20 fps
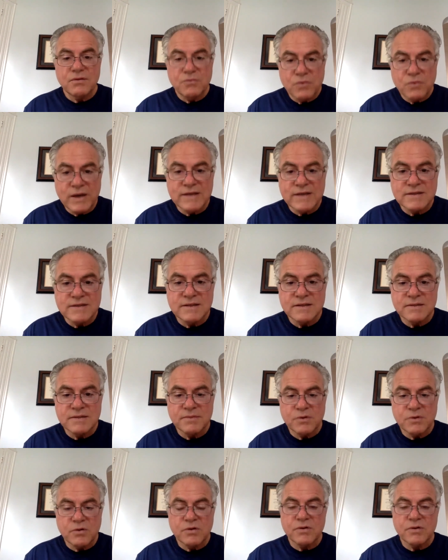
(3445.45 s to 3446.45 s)
racism
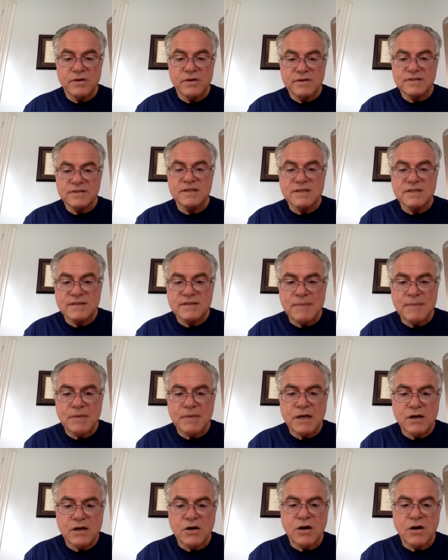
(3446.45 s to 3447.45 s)
or
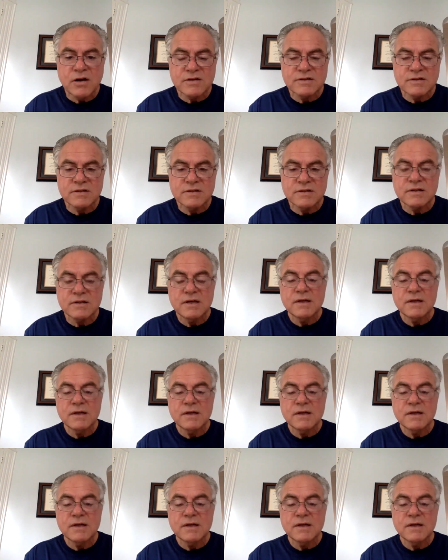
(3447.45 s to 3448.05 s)
systemic causes,